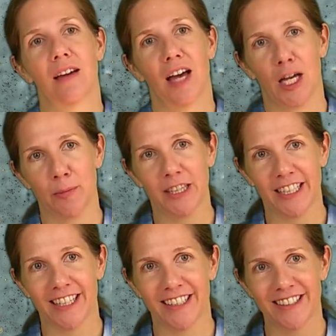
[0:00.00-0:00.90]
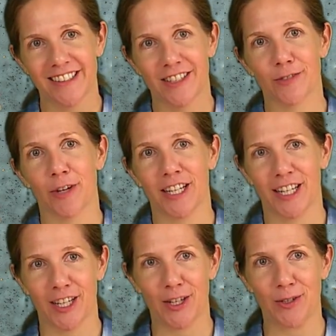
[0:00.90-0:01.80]
I'm Alida, your
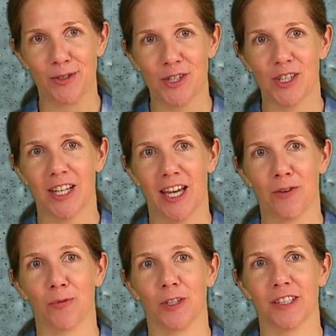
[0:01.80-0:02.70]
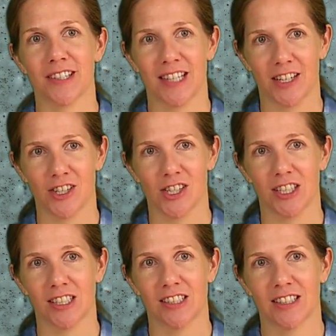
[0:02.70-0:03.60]
writing coach at Word
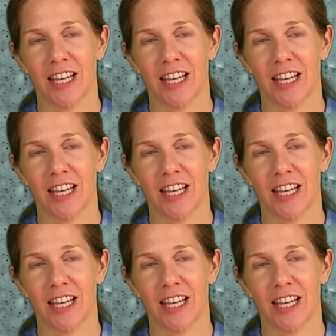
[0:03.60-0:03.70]
Essential.